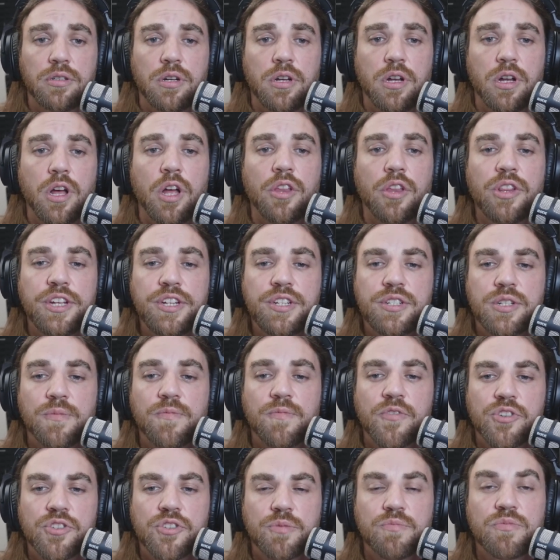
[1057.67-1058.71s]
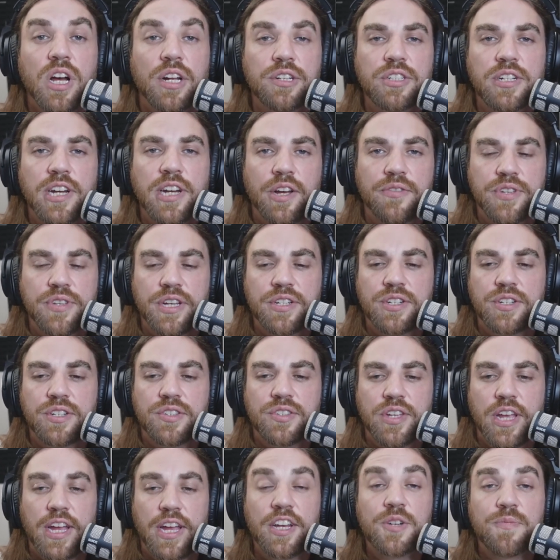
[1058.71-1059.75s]
unleashed him for some touchdowns, I should
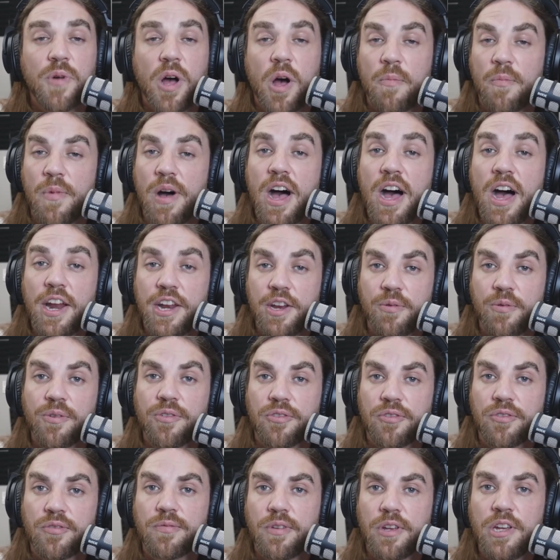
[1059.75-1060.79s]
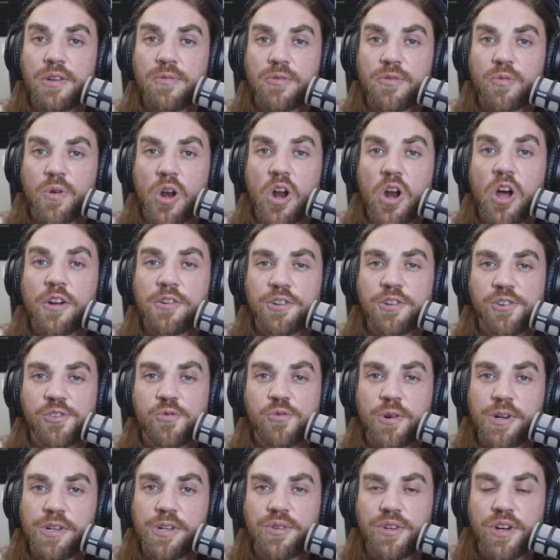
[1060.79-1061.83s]
say. Ishmael Mahdi was
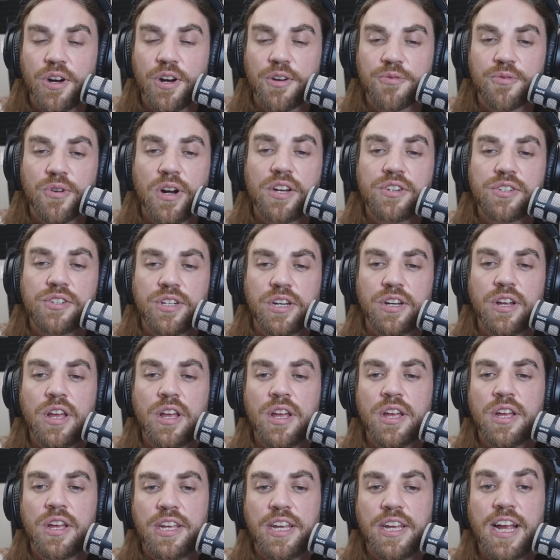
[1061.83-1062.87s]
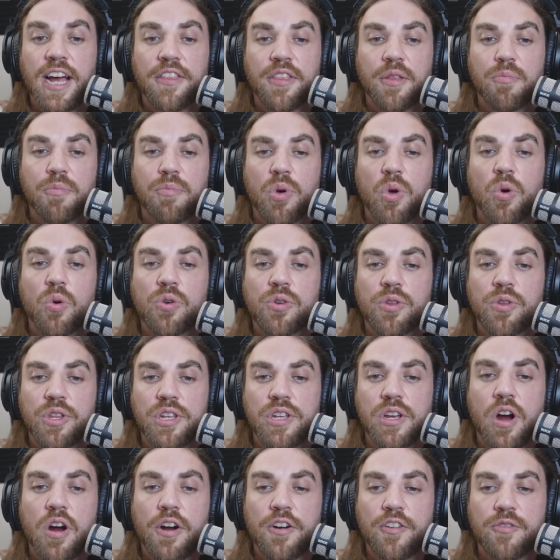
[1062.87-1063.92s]
122 yards rushing. He got the bulk of the
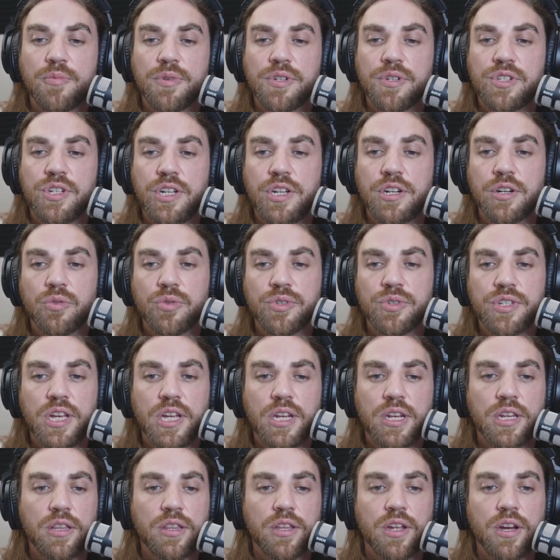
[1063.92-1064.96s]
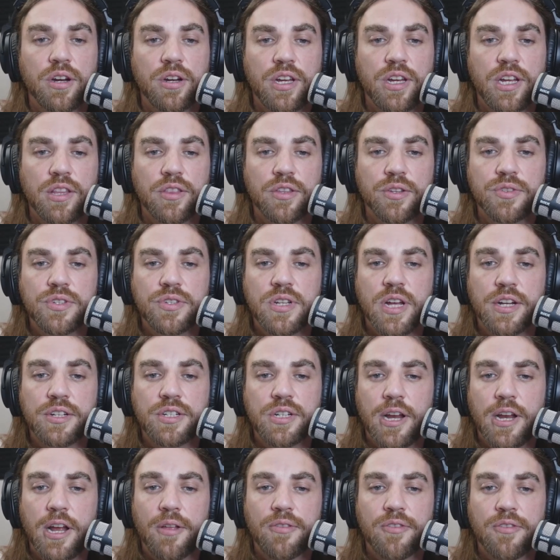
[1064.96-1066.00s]
yards, but Jeter was getting in there and getting those
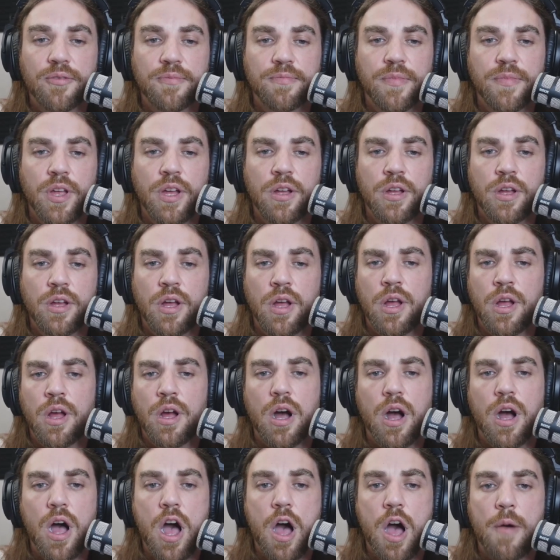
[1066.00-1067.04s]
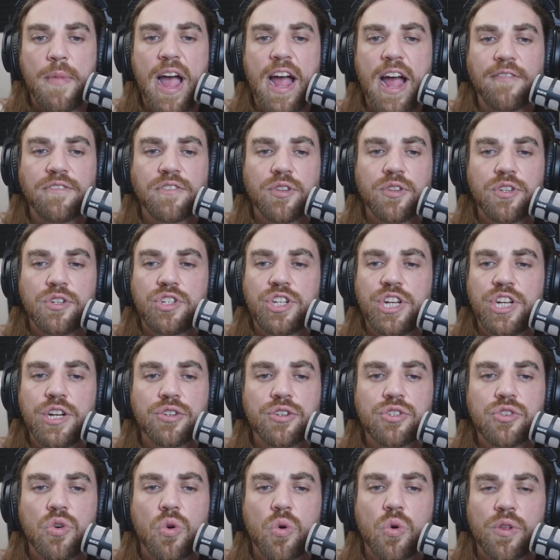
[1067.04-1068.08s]
touchdowns. After the Jeter
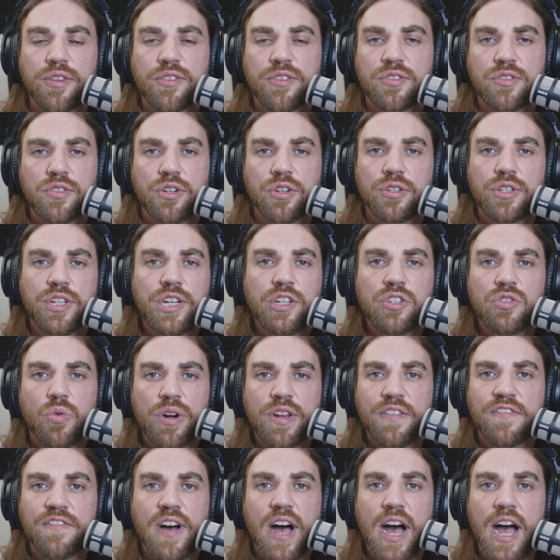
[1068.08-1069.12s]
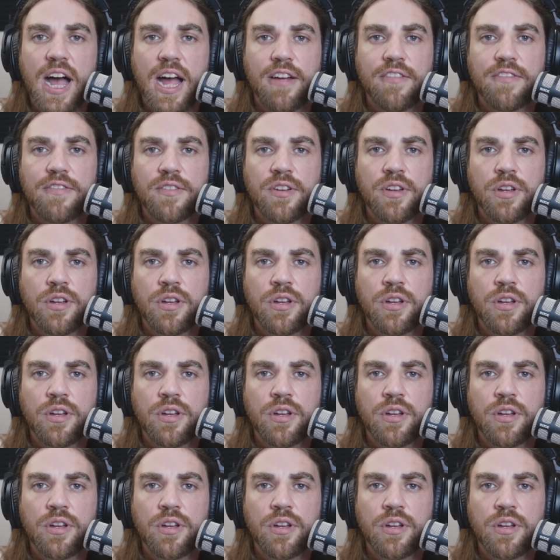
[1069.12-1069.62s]
score, it's 13-25